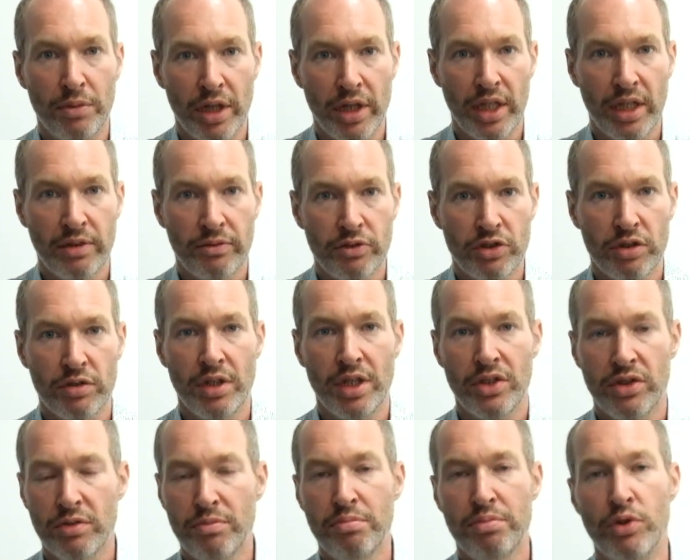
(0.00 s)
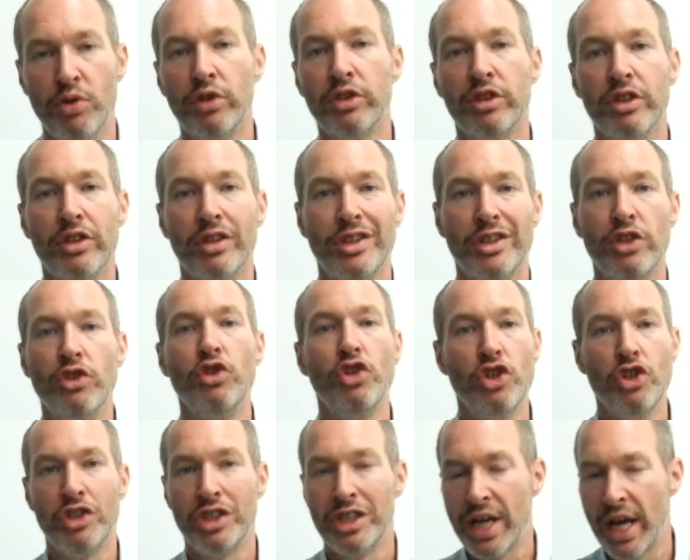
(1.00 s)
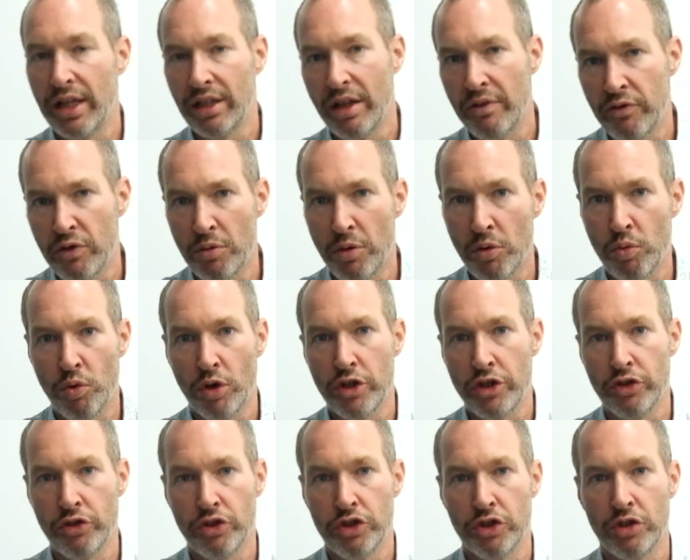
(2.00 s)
so it is important that you tell everyone what you'll do.